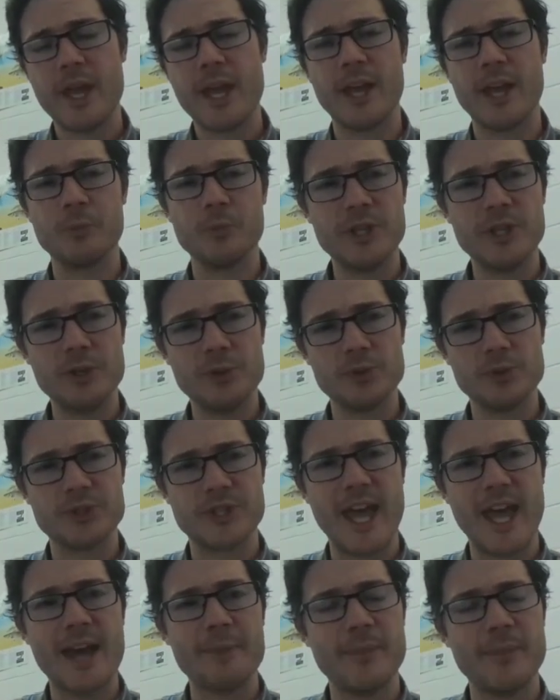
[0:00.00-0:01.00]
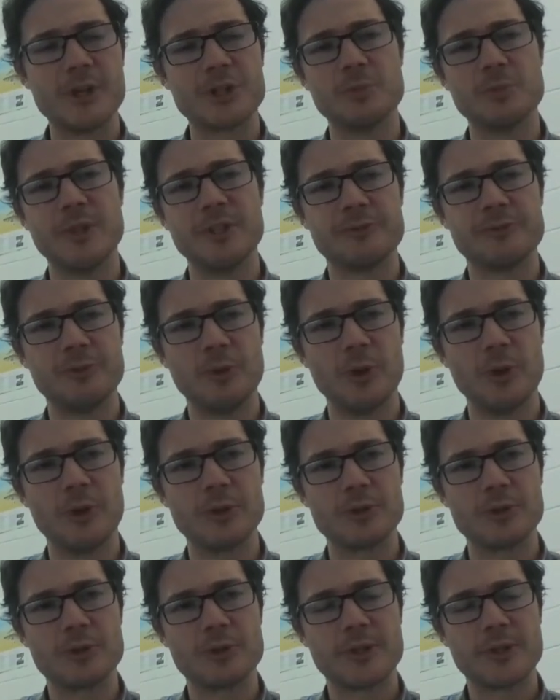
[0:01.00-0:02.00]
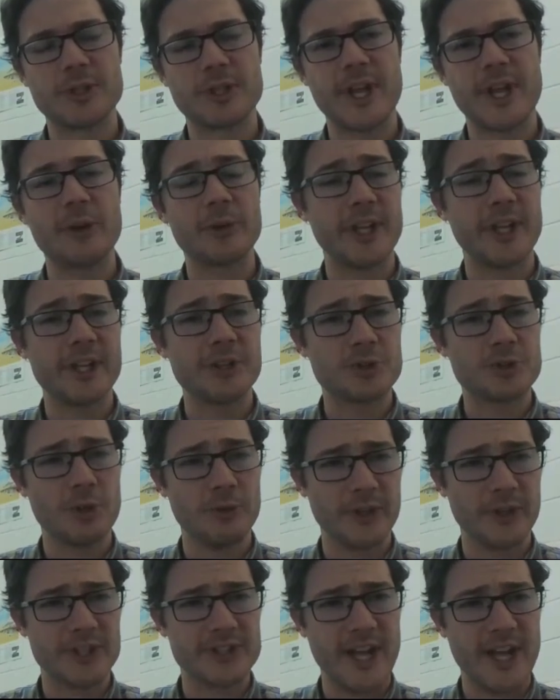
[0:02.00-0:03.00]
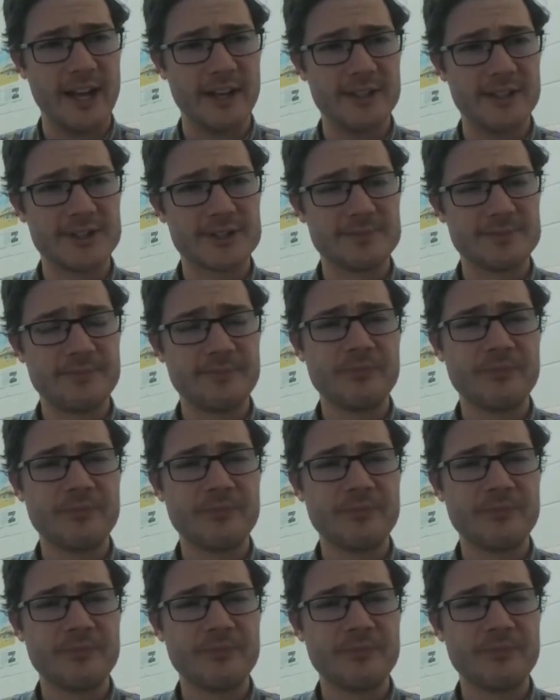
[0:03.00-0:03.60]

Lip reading: And we use that measurement for calculating trophic status.